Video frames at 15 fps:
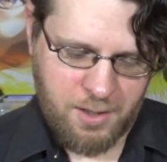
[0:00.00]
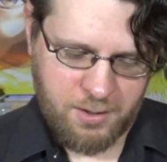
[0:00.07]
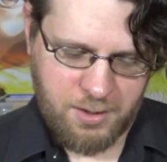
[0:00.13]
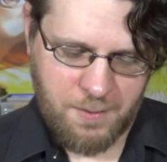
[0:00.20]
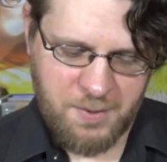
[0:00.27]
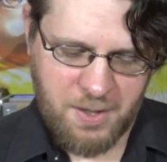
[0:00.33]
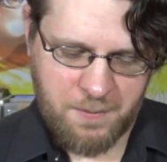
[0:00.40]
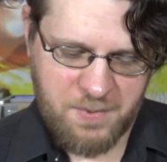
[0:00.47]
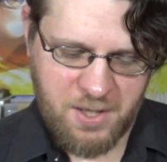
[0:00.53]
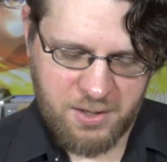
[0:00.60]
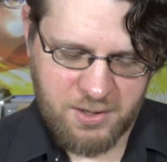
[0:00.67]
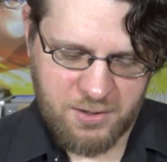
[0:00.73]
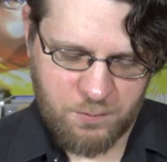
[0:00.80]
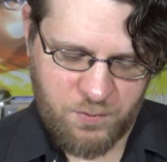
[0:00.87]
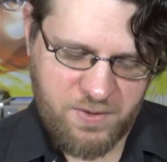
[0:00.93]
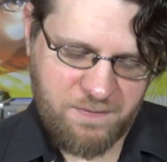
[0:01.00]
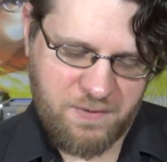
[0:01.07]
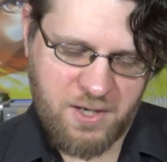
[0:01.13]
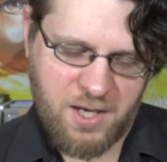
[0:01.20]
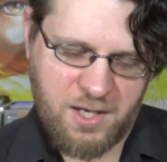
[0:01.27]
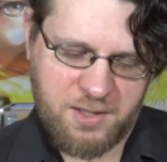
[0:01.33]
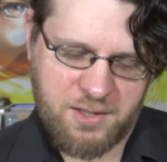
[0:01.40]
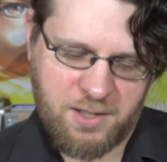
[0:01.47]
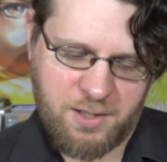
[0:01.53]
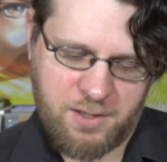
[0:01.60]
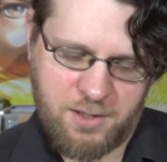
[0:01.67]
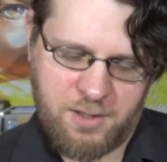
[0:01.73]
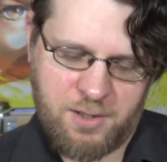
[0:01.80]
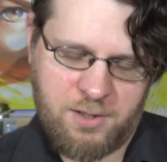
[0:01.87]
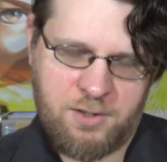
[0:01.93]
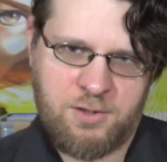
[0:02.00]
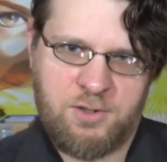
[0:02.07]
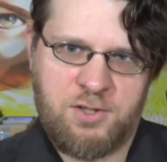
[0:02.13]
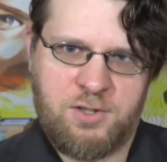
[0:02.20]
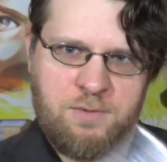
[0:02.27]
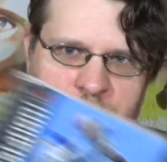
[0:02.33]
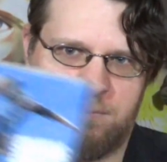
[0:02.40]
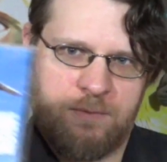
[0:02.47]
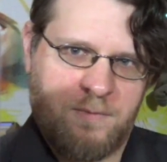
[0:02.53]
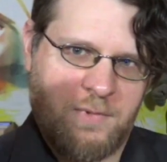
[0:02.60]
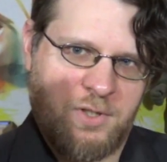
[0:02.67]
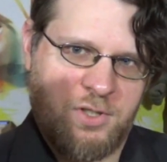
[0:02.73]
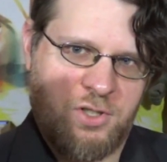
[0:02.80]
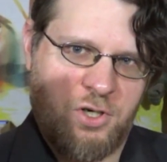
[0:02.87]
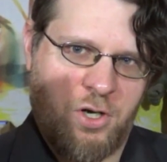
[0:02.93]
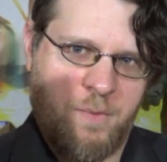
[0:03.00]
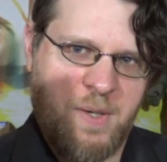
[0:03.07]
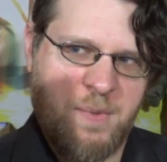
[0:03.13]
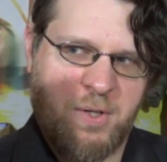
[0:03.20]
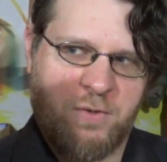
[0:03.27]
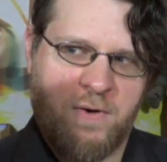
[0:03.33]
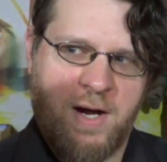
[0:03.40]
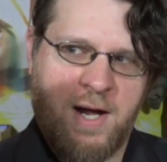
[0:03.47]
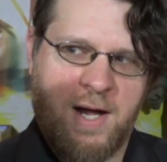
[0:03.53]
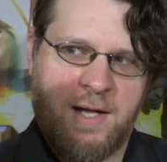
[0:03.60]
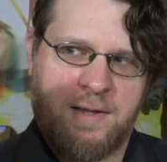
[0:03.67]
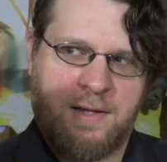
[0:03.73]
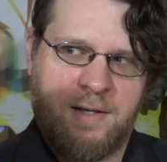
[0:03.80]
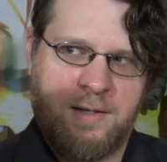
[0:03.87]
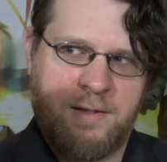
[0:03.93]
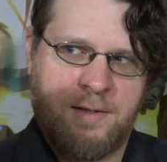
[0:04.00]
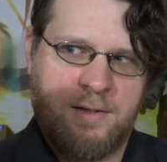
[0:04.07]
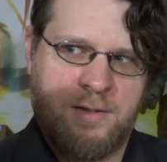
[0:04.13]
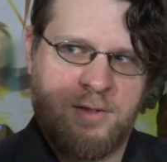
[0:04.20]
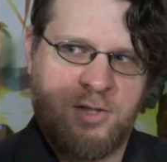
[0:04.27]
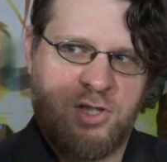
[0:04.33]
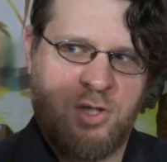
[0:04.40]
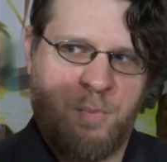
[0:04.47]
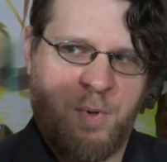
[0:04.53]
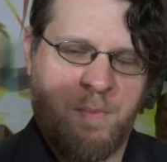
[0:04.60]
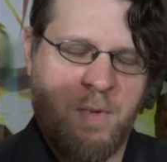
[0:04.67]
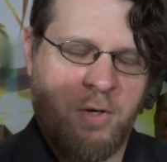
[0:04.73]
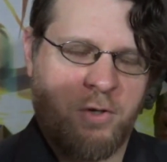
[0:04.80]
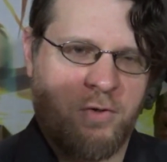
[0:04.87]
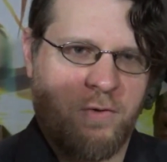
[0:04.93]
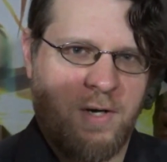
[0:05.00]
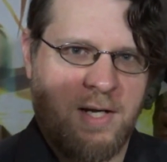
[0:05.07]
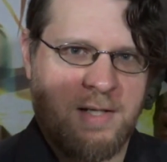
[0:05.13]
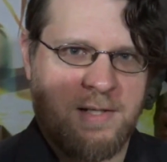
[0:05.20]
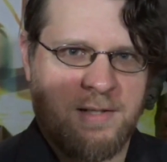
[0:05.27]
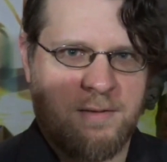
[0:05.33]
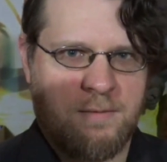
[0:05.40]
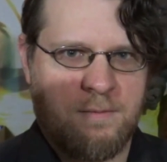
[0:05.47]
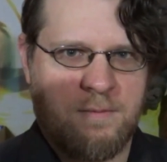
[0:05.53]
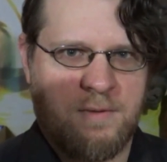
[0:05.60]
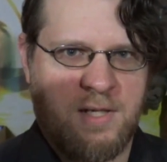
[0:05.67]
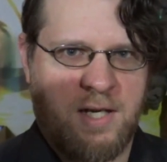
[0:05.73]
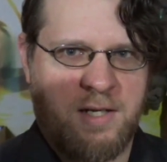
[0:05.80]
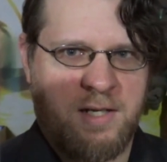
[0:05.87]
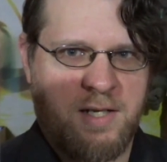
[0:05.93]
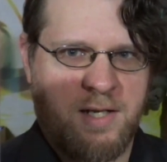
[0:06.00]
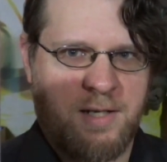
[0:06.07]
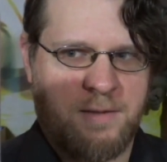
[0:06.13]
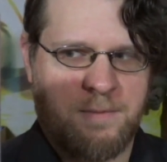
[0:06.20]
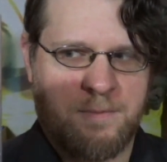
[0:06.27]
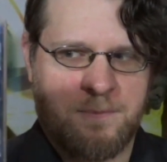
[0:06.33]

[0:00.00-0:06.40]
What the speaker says: Coming up next, we've got Jeremy McGrath, Super Motocross 98.